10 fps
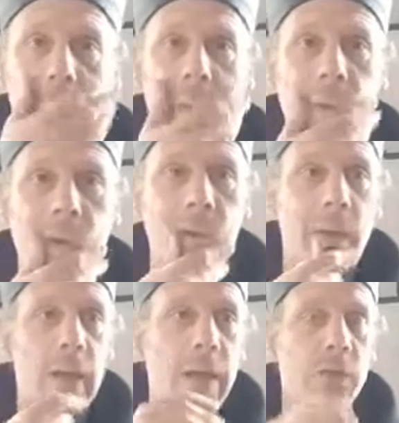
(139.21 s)
we do
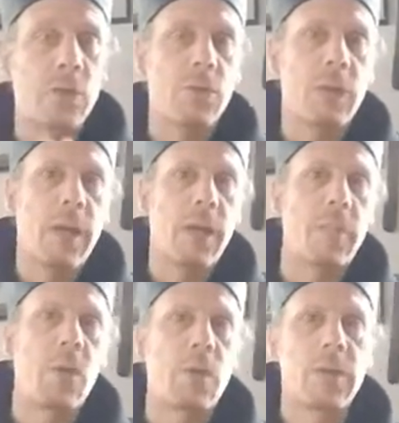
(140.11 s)
a lection today
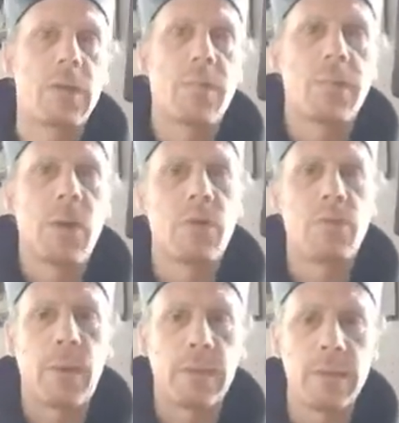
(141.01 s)
about some
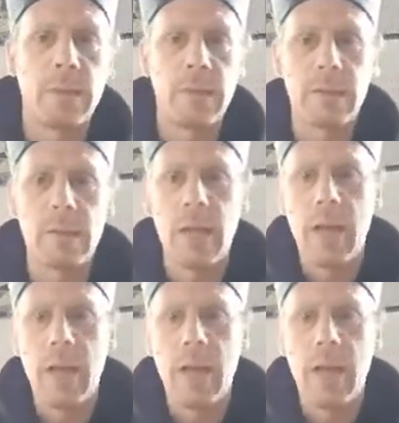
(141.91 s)
Daoist practices.